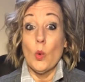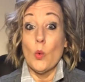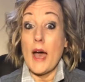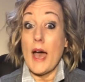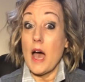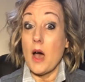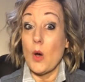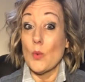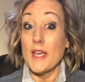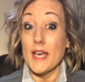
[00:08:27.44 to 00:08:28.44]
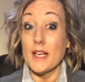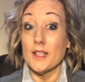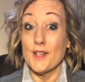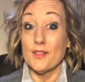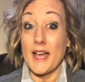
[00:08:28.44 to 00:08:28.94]
Wow, we got to
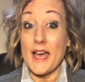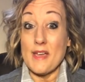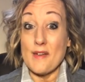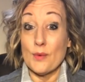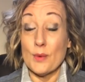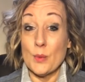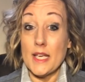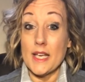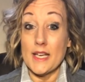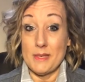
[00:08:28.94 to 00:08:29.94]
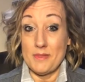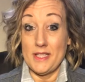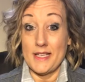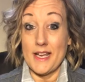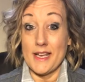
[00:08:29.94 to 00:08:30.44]
live life when we get an
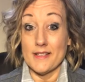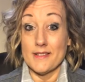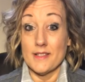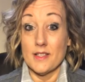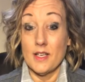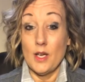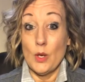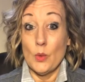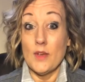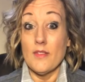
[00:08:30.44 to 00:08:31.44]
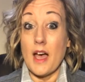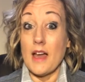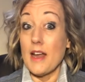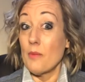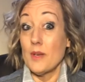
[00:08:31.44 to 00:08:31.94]
empty nest. We've
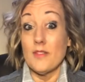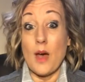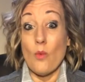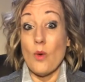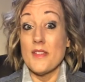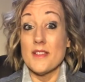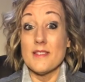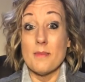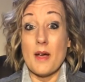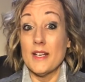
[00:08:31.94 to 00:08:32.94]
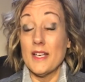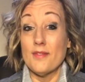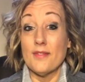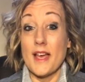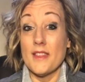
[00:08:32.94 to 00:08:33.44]
got one that's about ready to
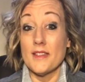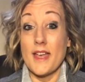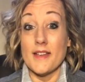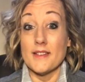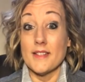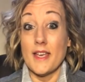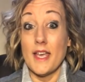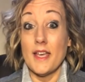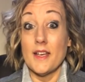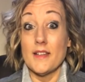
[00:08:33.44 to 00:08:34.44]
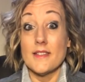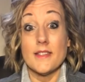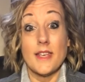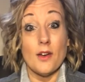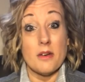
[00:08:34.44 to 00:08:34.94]
fly the nest, and it
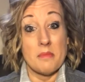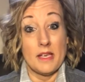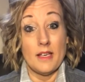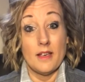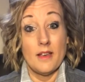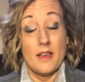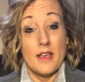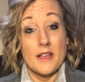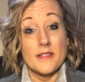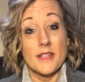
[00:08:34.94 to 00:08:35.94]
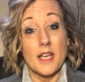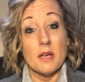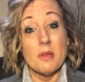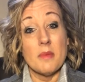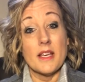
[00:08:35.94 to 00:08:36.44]
scared me. It scared
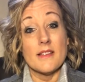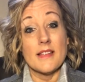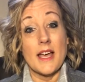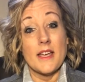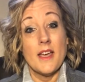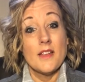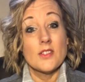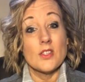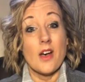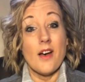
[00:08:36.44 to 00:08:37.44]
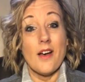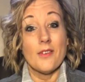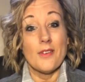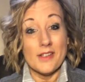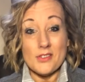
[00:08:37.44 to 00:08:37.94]
me because I saw
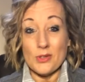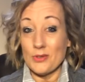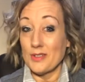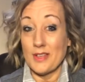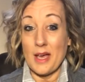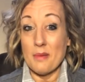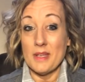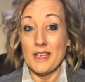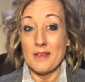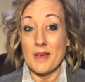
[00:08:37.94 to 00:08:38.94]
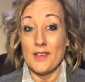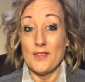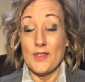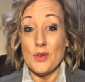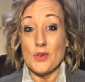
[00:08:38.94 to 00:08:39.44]
grandchildren coming in my
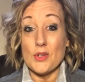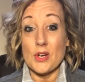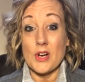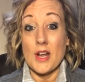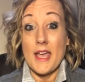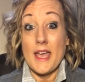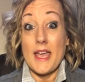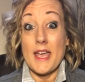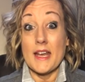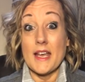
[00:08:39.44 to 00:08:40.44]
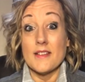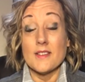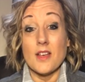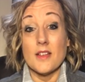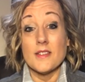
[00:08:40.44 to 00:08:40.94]
future, and I
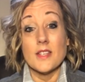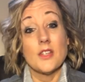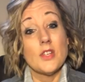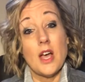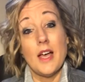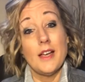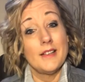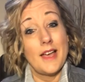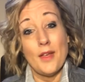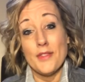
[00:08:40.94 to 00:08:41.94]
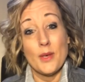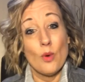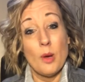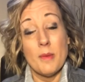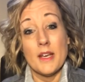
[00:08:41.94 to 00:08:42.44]
saw such an unhealthy
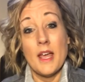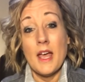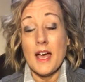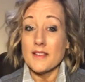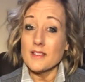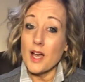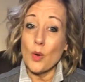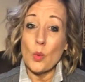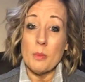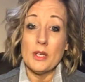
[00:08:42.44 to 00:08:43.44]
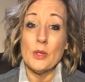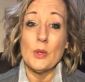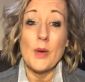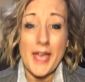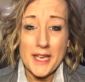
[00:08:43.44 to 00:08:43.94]
woman. I saw a woman
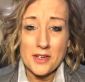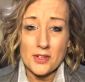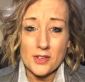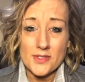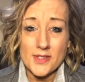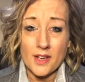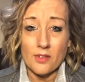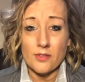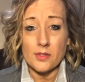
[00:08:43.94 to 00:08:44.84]
who hated herself.